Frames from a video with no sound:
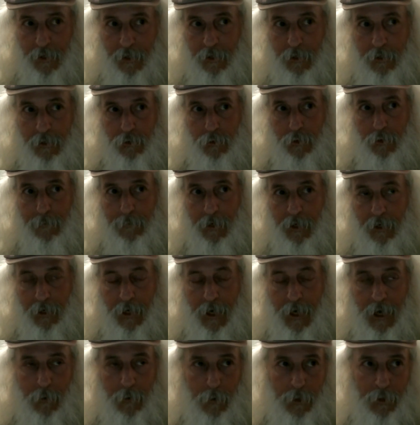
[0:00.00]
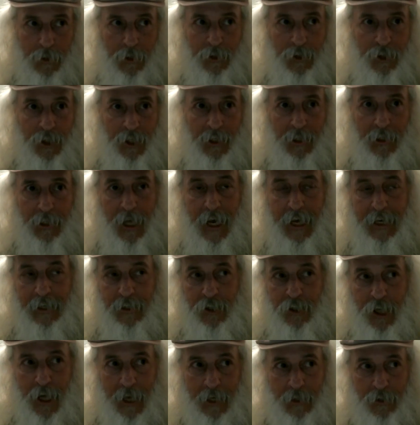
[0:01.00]
you're dreaming or not when you see a light
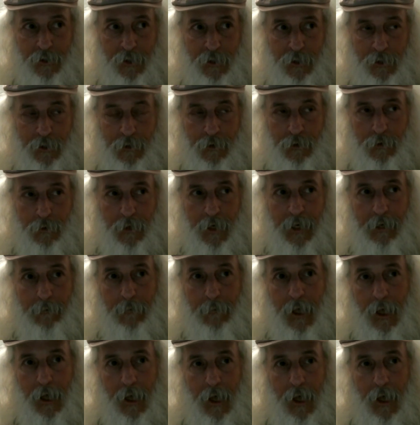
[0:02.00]
change in your dream